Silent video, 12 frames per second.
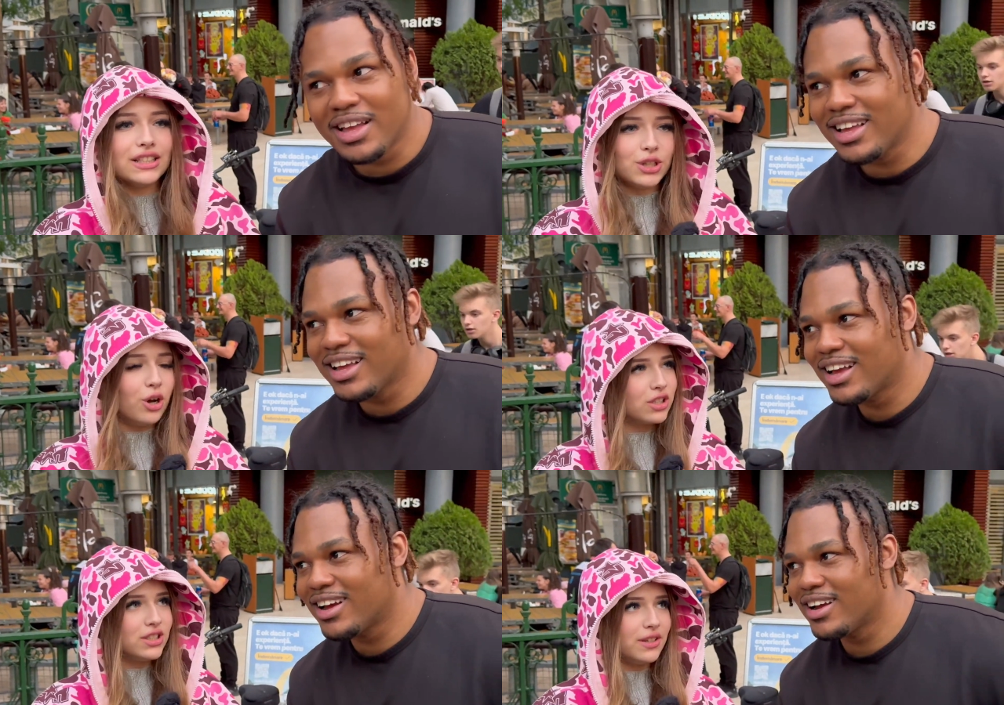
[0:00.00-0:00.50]

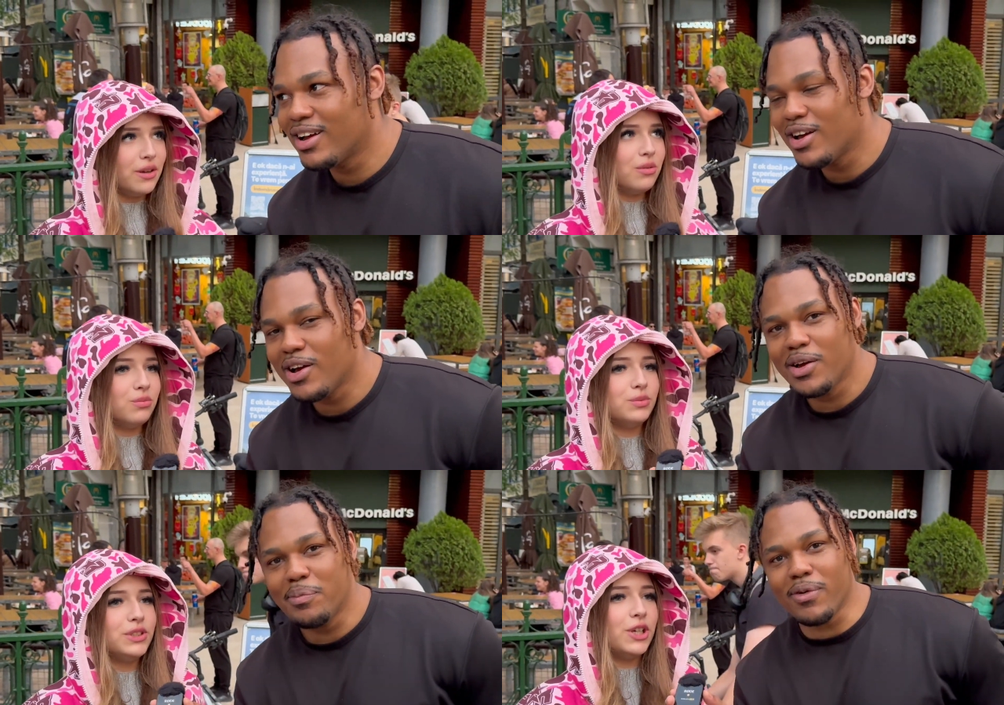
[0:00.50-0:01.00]
Speaker 1: talked to
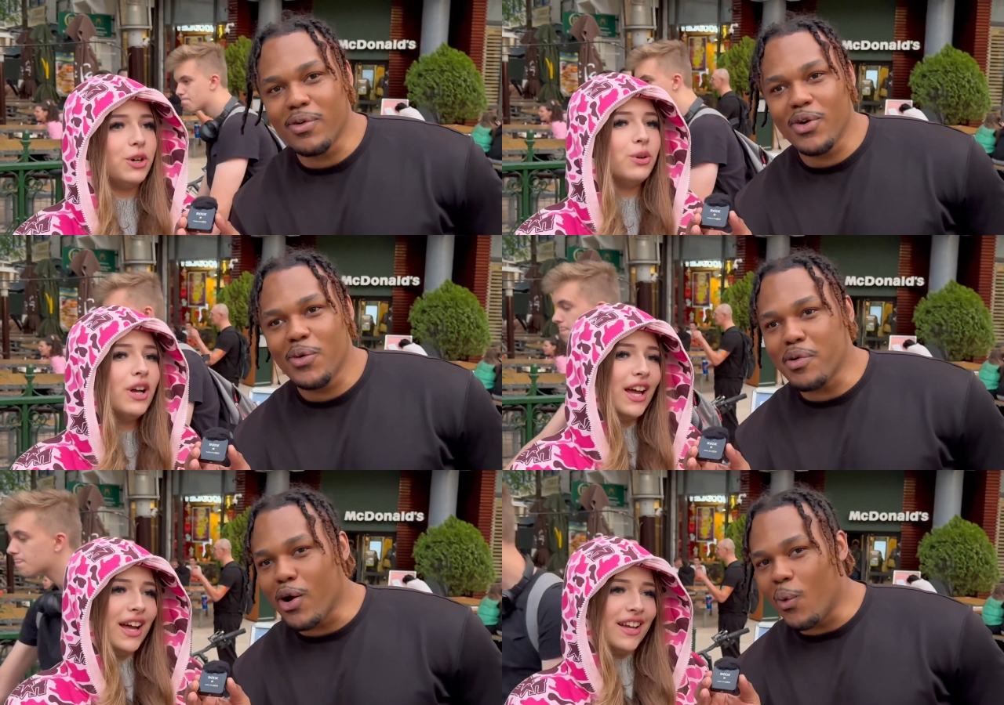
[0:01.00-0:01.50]
them. So
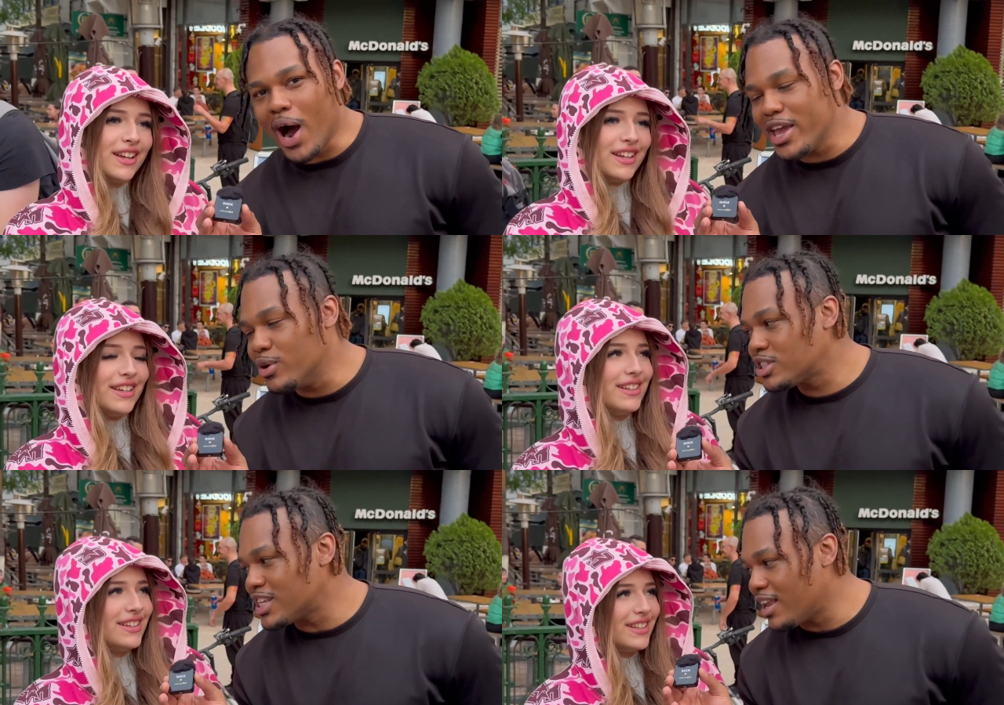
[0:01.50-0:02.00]
Speaker 2: Bro, why
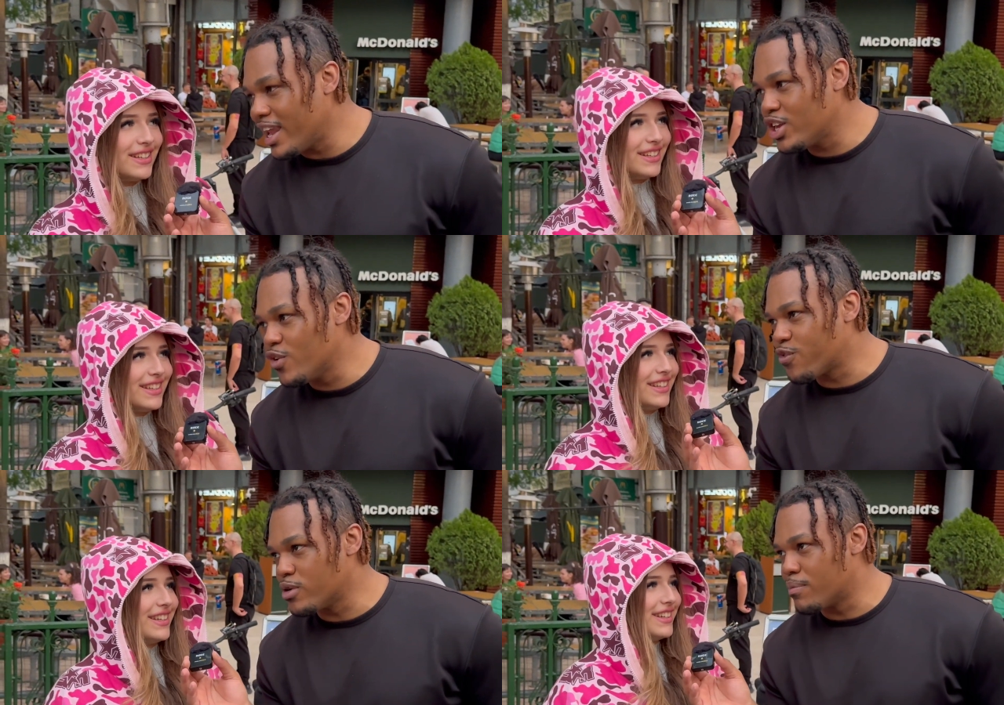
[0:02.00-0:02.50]
you sound like you
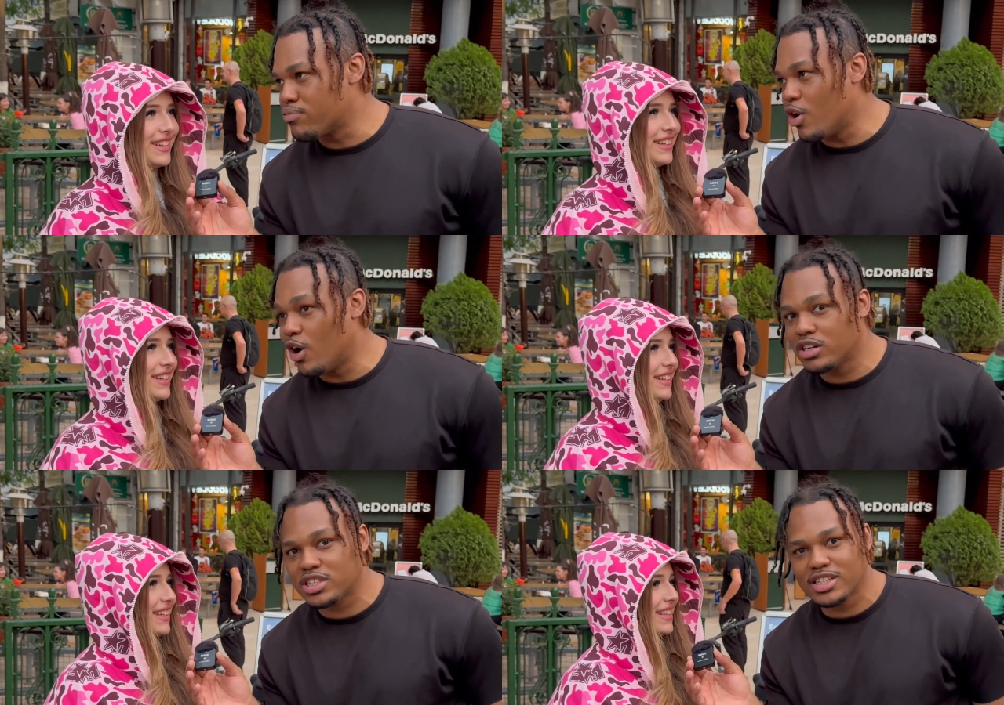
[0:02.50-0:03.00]
from the
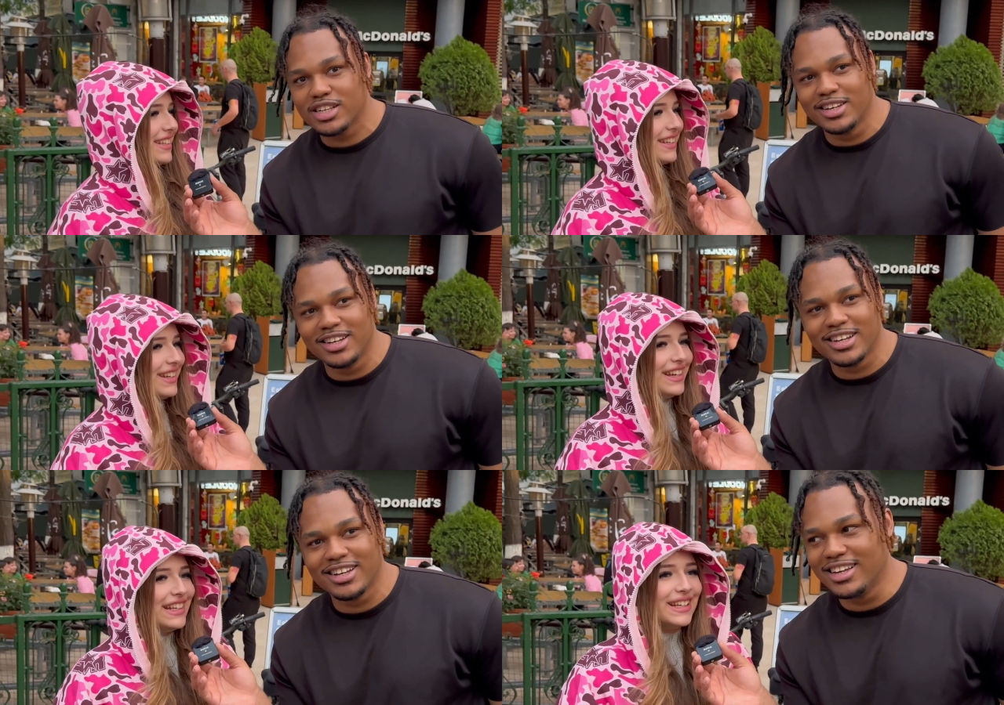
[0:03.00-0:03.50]
Bronx?
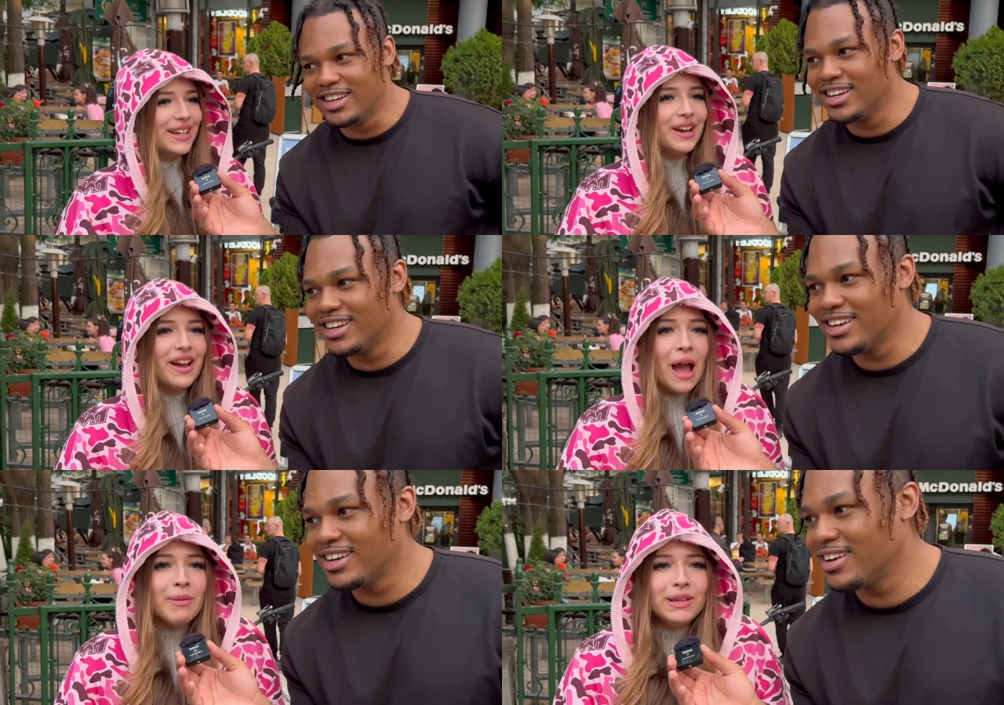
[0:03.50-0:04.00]

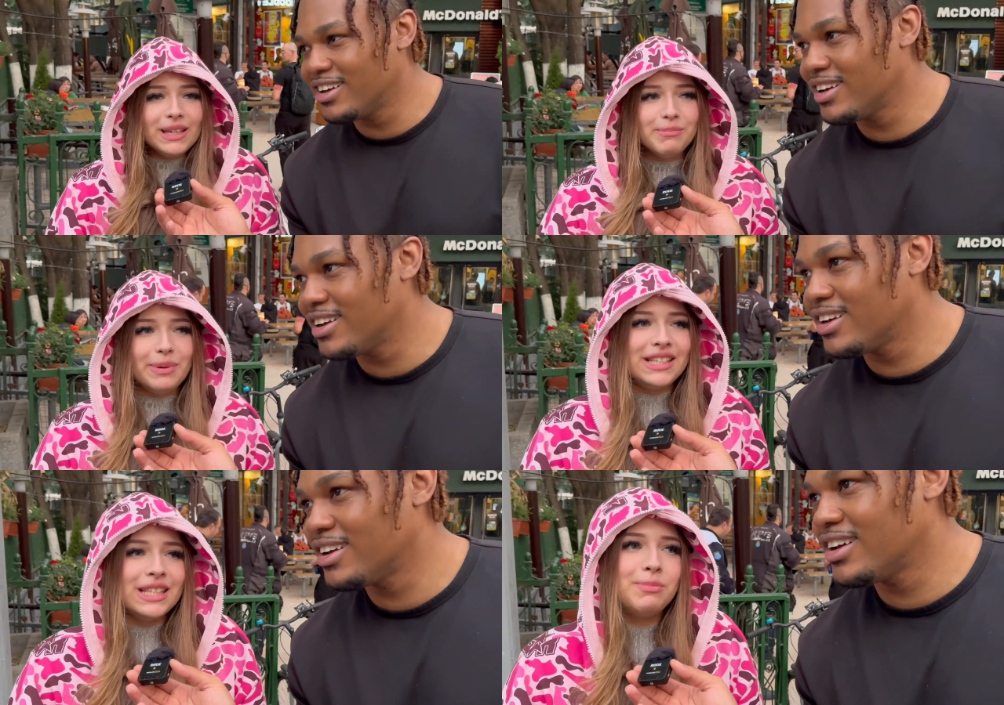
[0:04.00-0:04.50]
Speaker 1: I mean,
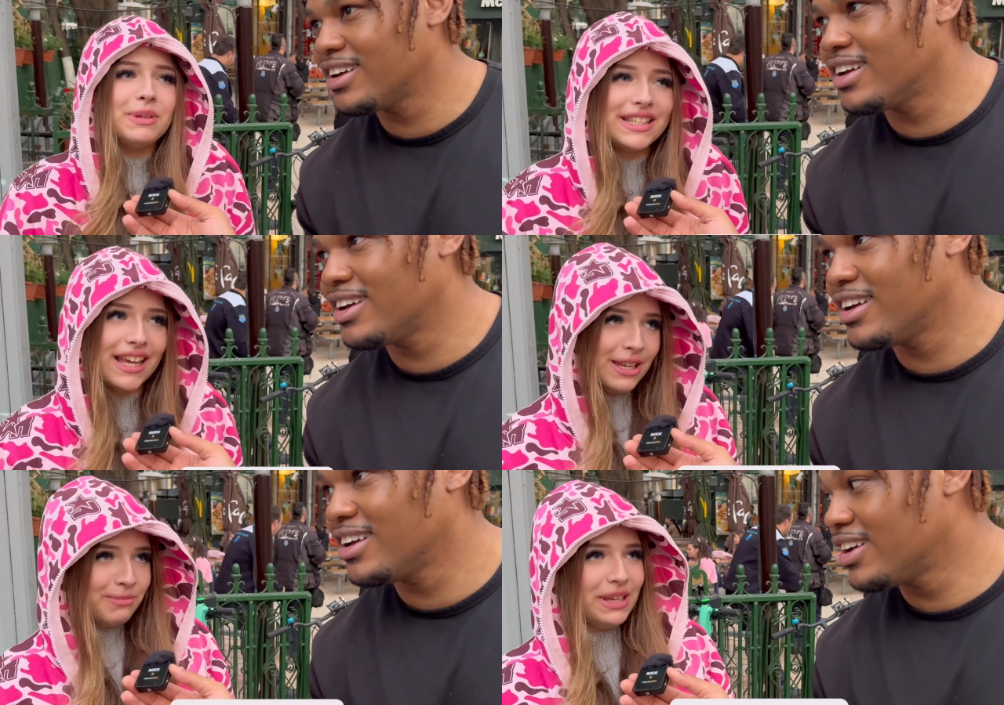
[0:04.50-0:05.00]
bitches be
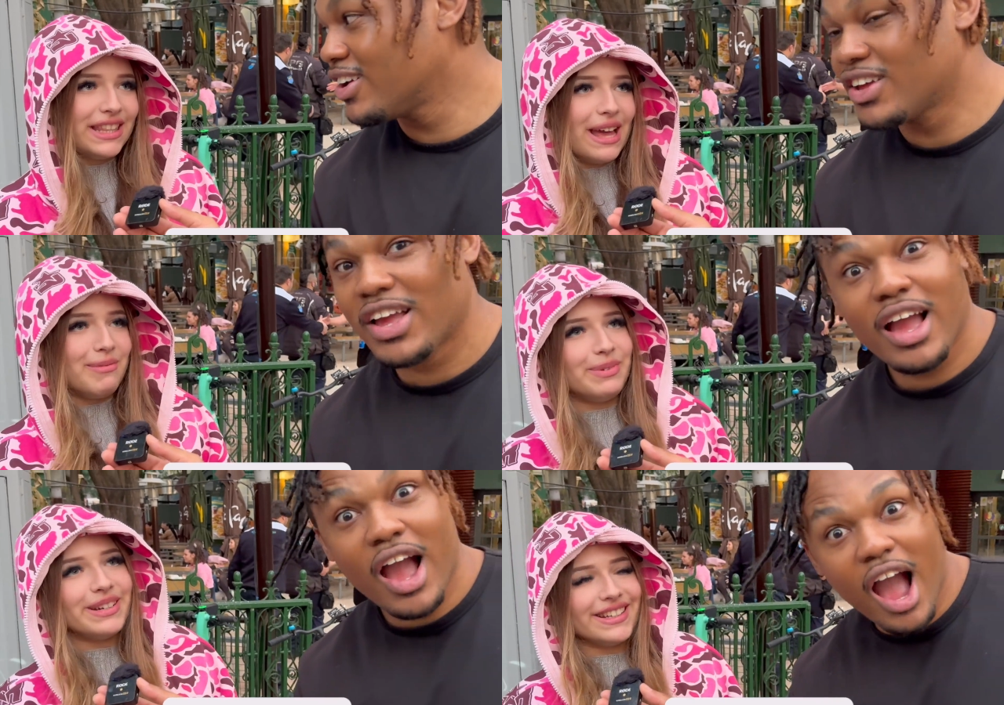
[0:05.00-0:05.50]
telling me that, but